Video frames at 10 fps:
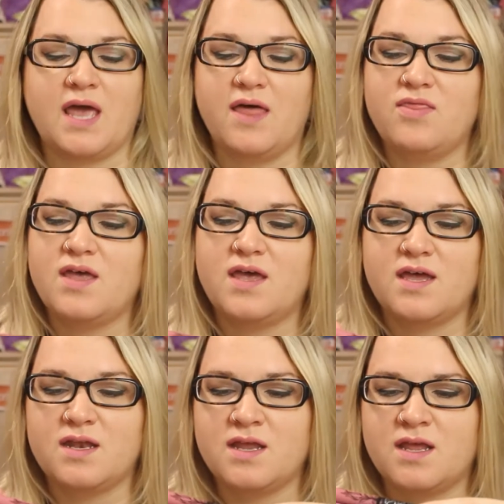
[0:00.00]
And
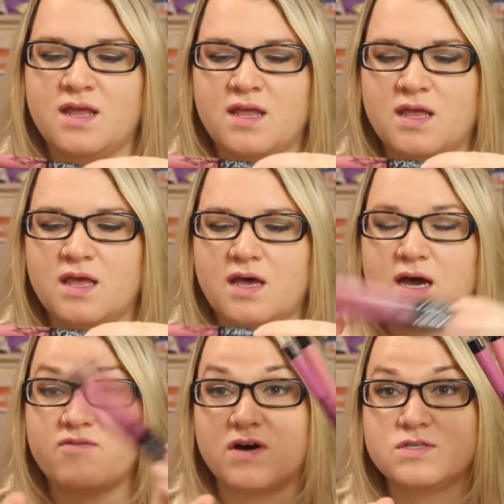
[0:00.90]
then
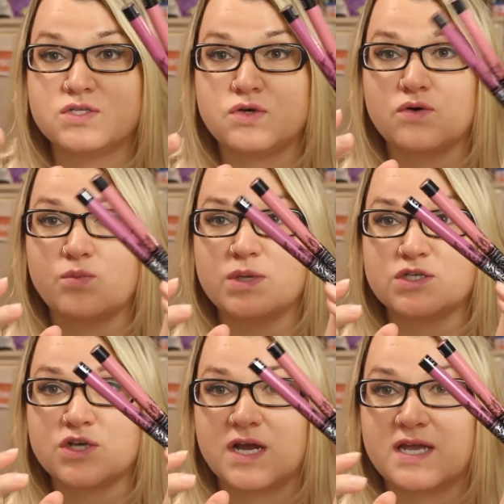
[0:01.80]
I've also
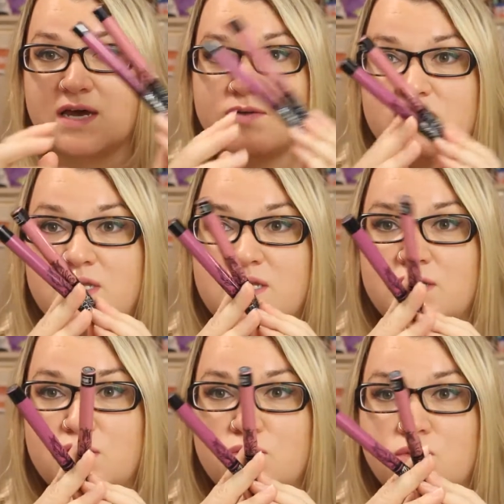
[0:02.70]
been trying out the
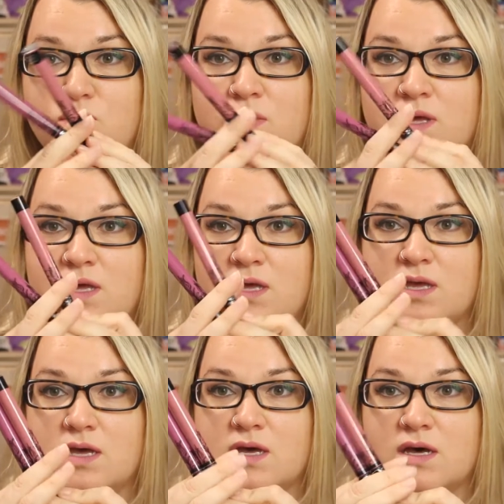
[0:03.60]
new
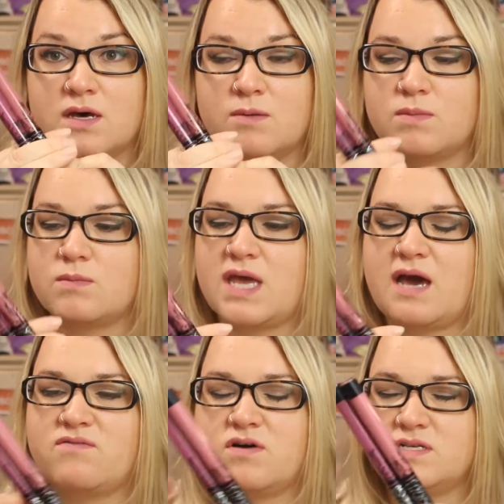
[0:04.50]

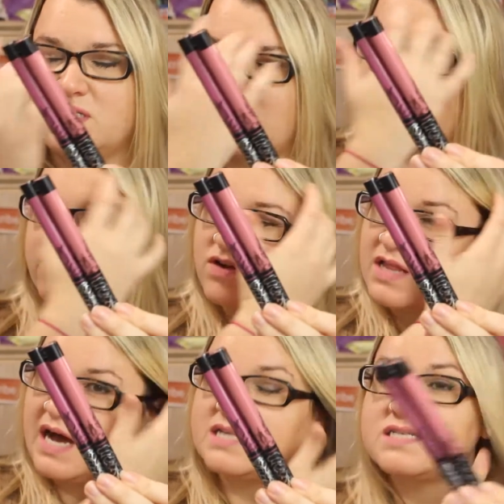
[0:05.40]
Kat Von D
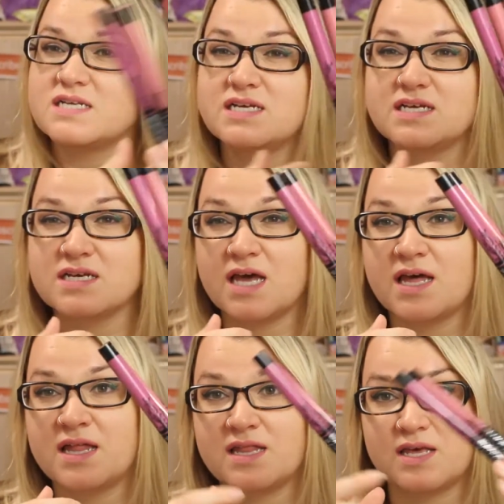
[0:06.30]
Everlasting
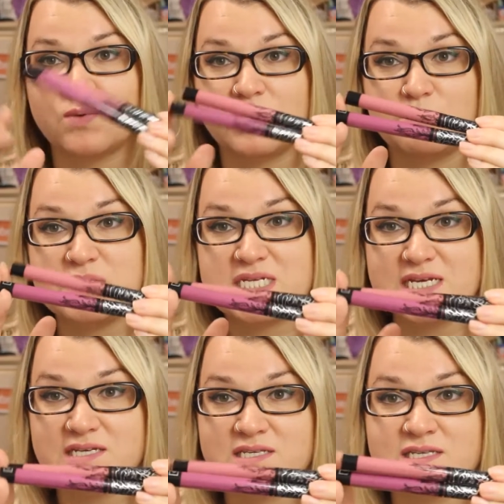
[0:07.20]
liquid
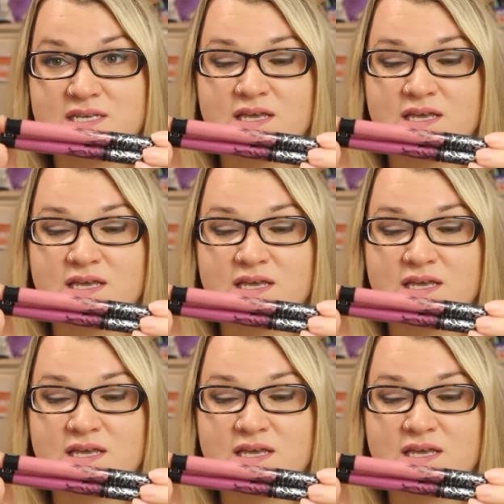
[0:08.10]
lipsticks,